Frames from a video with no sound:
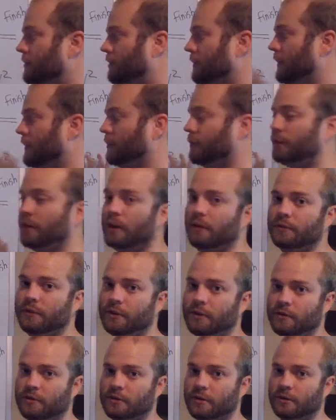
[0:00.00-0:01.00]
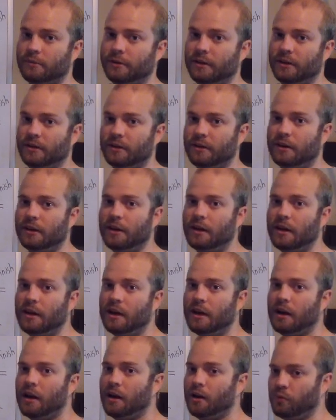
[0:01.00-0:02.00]
for yourself to determine
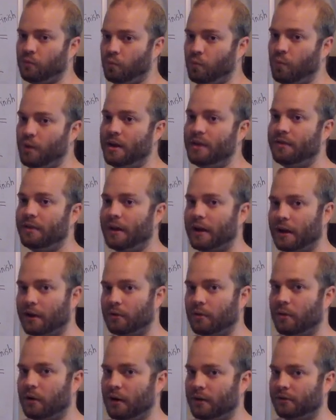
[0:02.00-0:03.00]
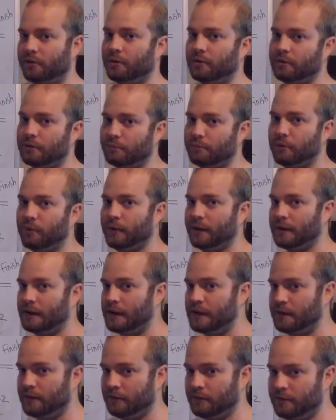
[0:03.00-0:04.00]
when that crossover point
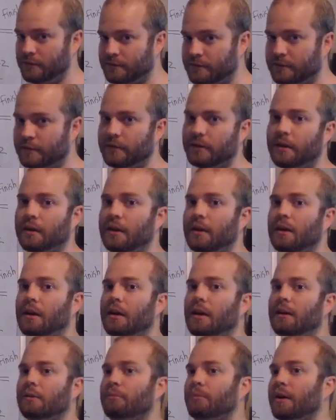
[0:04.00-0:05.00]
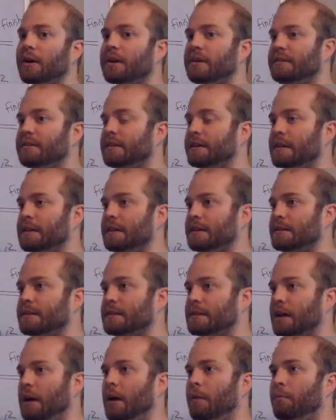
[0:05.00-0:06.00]
is. But
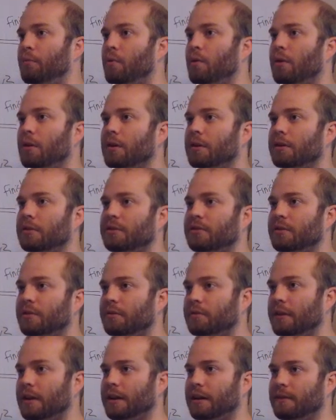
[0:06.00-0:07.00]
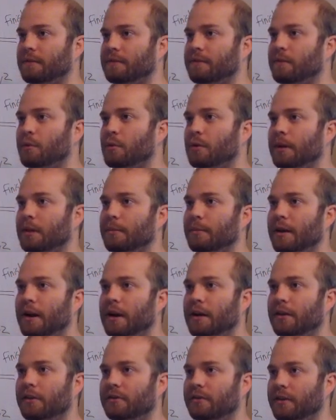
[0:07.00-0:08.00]
it's upwards of like 40
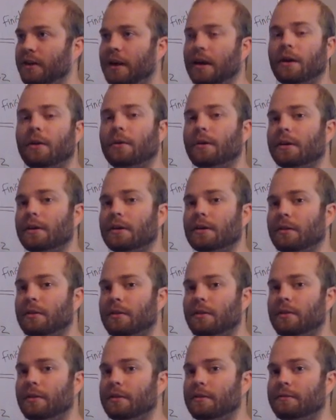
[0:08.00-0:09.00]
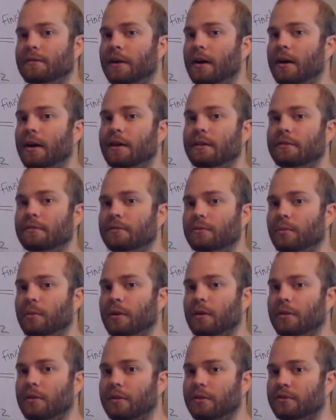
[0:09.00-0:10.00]
miles an hour, 35,
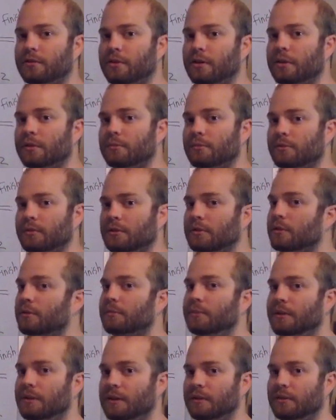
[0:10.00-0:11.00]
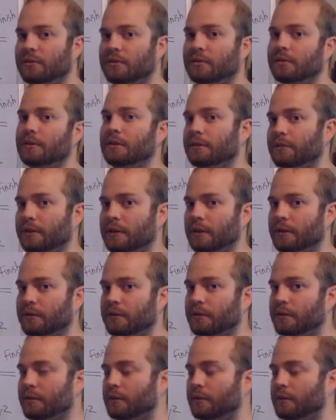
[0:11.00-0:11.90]
where this term starts being significant.